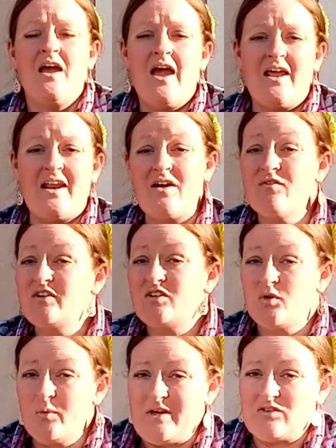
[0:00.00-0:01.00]
And every
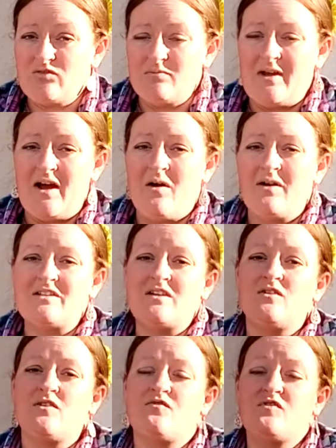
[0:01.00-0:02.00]
2 weeks from now until
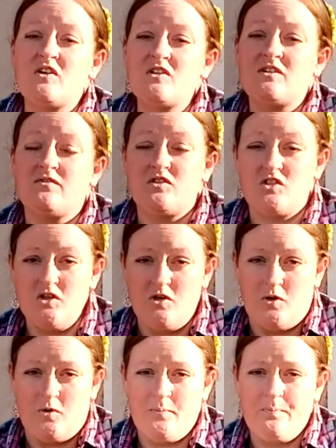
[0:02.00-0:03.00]
the 1st of
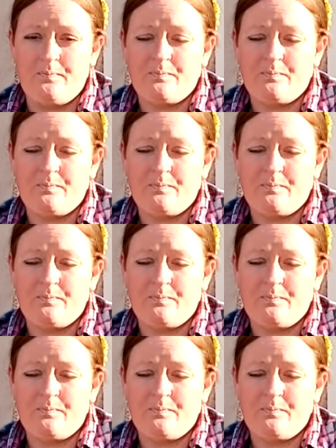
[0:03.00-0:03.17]
June,